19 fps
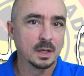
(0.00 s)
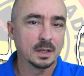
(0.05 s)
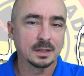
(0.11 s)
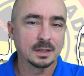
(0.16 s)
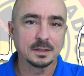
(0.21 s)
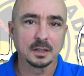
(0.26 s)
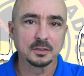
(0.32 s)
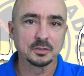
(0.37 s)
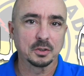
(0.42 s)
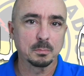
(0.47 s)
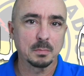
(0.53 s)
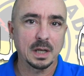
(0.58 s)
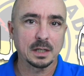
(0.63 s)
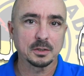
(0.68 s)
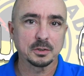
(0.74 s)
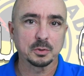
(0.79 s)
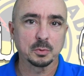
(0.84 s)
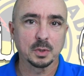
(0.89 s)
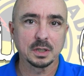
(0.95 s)
It doesn't
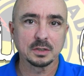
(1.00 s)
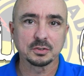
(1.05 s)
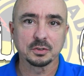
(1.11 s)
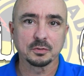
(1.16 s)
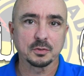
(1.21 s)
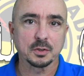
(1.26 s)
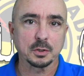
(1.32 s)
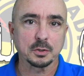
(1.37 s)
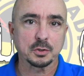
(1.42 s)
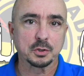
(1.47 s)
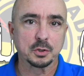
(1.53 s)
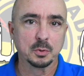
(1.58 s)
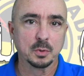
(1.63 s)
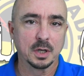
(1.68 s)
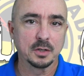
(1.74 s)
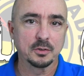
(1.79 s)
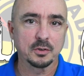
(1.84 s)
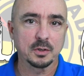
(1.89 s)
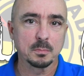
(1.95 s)
matter to us if they're
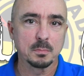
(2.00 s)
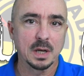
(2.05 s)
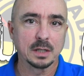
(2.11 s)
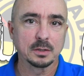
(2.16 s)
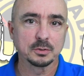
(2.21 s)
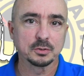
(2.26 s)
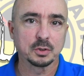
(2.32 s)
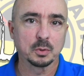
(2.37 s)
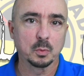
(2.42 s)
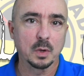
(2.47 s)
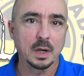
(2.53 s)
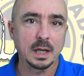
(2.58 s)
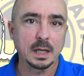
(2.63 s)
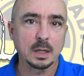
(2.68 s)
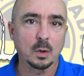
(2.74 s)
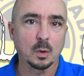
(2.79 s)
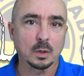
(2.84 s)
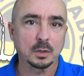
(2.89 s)
two hundred miles away